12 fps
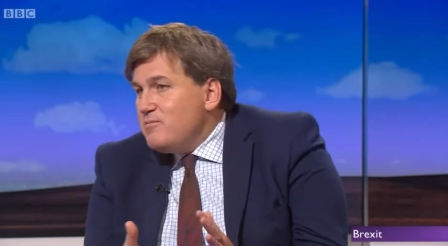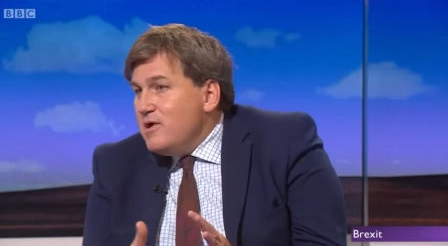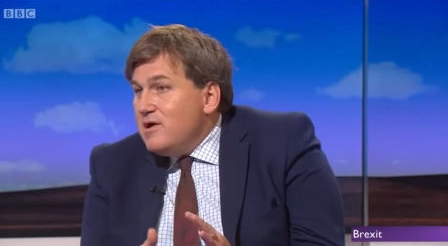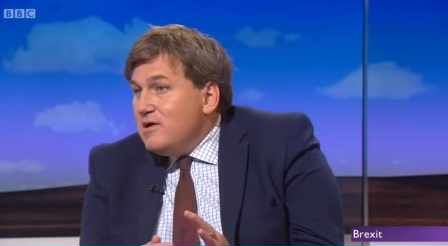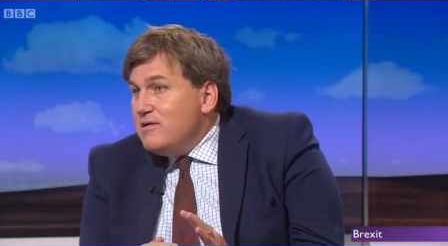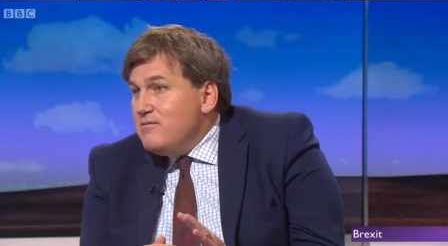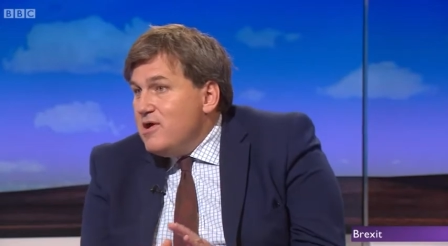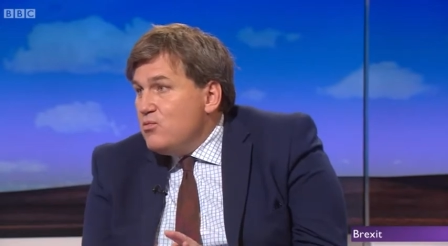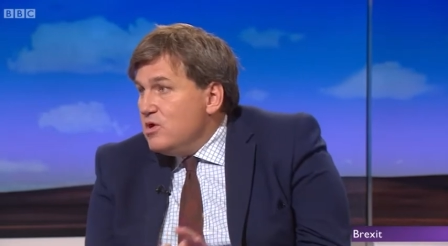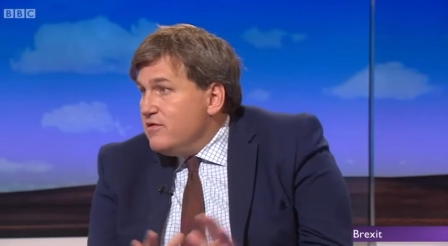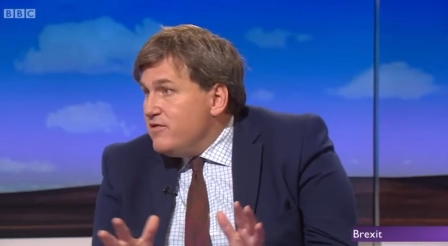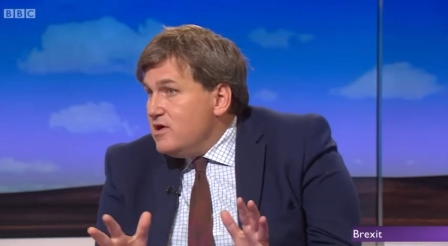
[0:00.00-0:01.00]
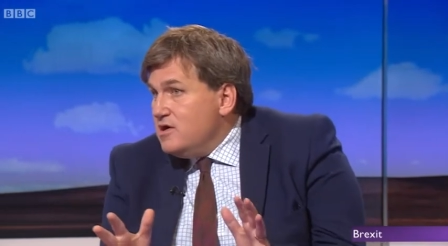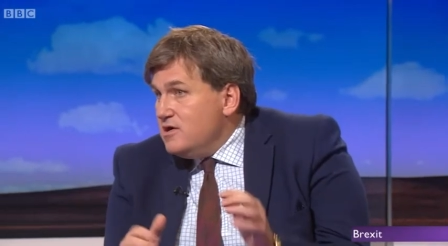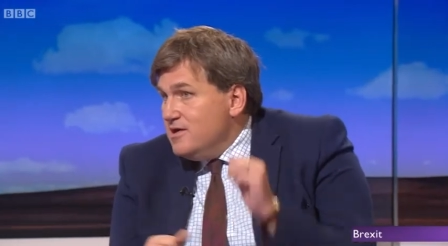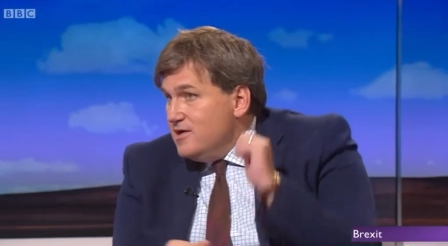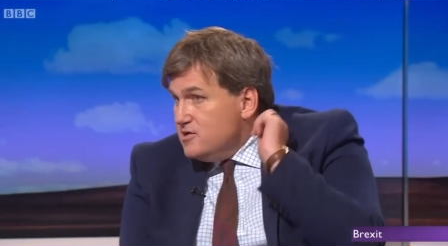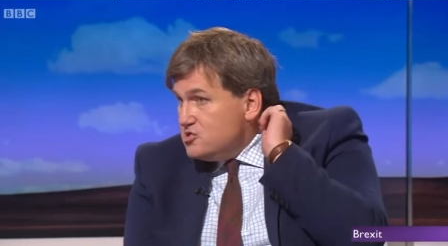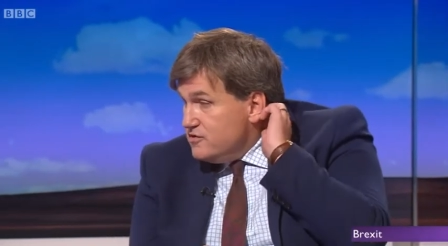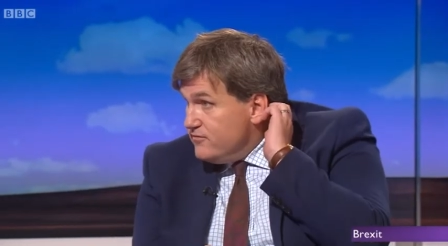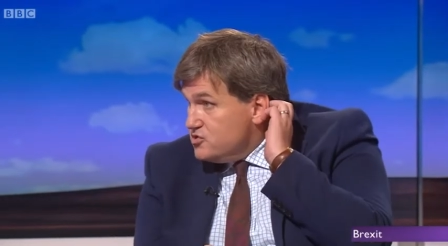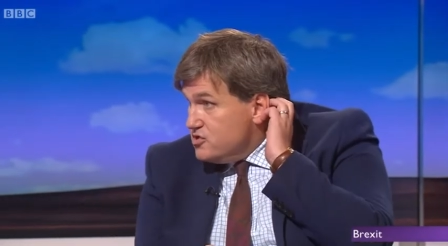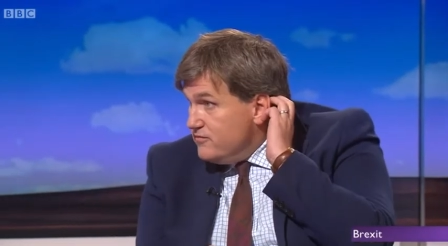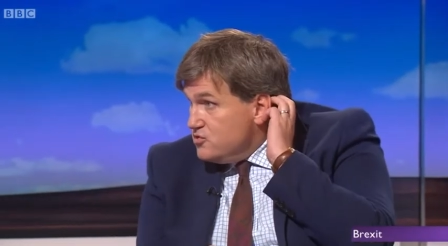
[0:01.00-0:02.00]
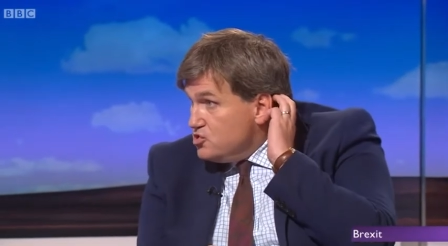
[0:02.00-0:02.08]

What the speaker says: apparently, where one of our civil servants